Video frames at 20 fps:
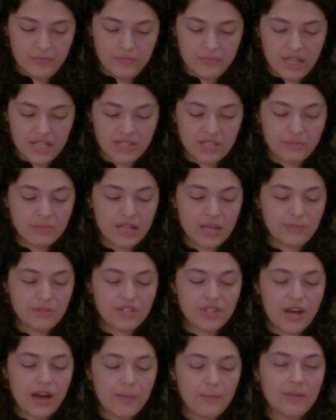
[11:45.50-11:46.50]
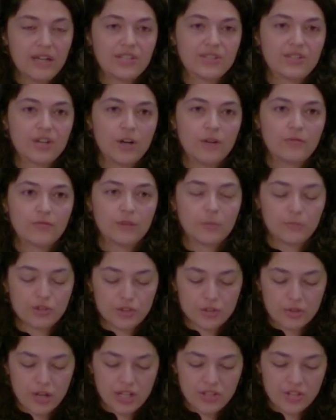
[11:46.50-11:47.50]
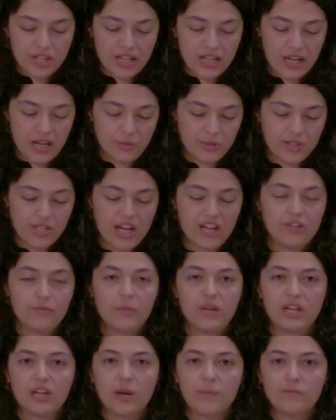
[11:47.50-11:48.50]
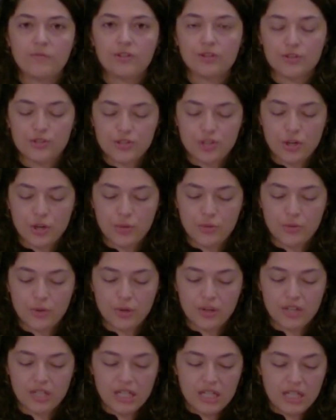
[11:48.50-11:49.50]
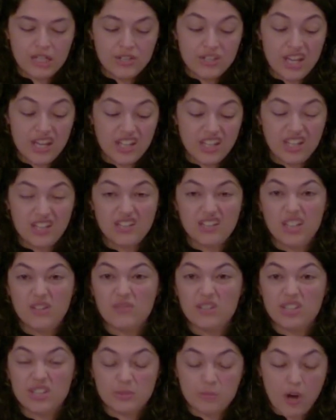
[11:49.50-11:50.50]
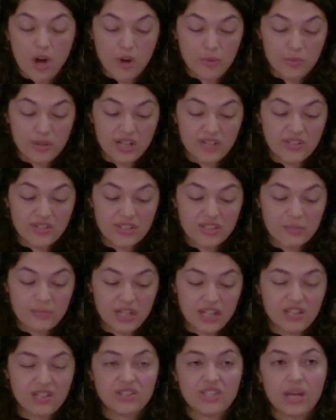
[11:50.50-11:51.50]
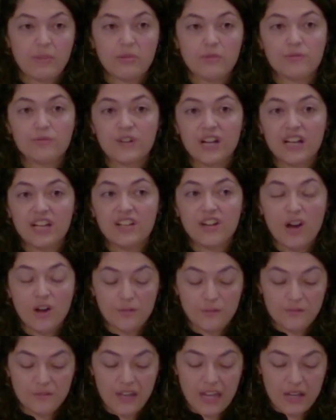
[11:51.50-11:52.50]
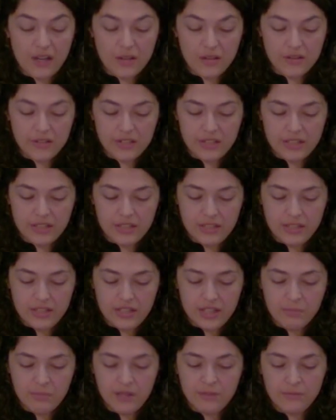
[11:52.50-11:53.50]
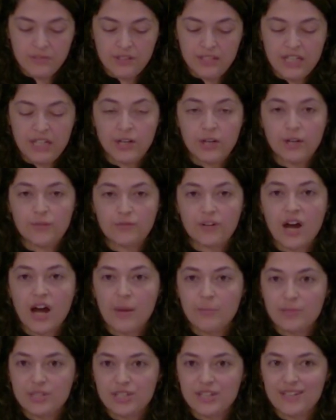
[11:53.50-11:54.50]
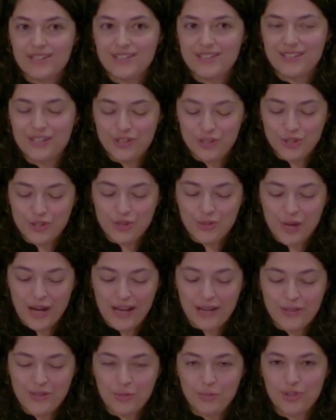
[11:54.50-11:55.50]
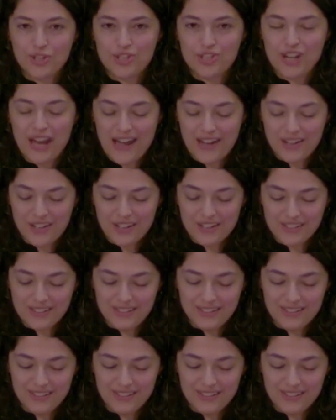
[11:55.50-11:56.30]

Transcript: I sometimes stop myself from stretching outside of my comfort zone or taking even small risks because I'm afraid I'll fail and my veneer of competence and strength will shatter.